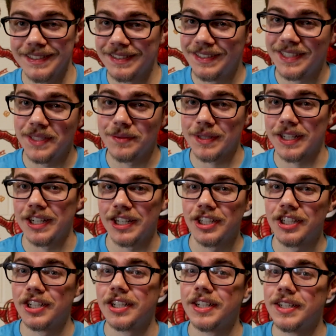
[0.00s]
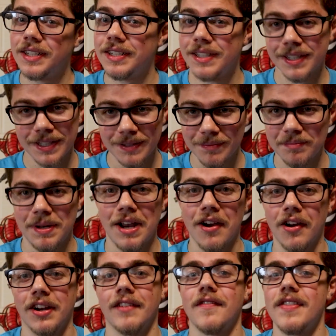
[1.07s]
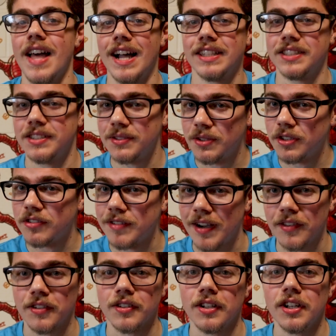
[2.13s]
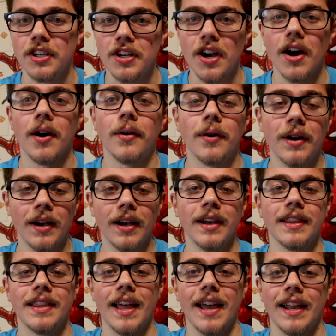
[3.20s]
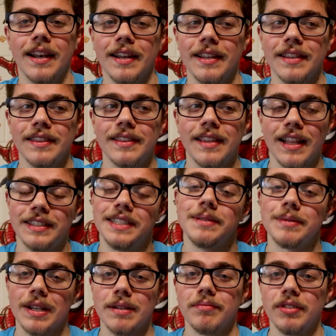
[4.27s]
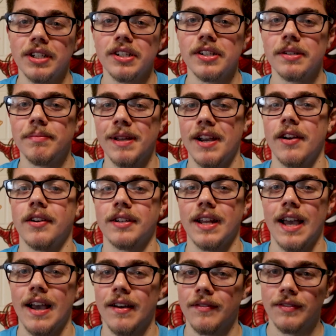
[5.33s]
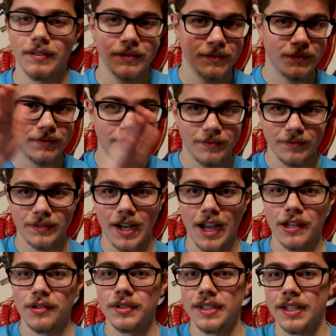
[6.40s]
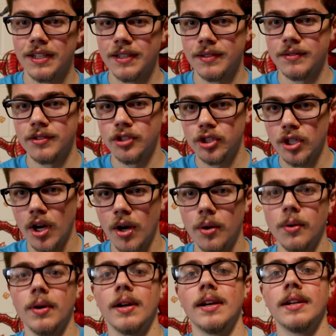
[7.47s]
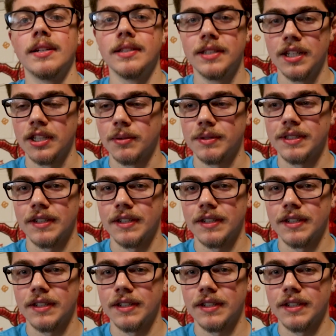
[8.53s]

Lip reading: seems like a good pairing. If that's the route they're going to go, then that seems like a pretty good pairing to have. A guy who did show, dealing with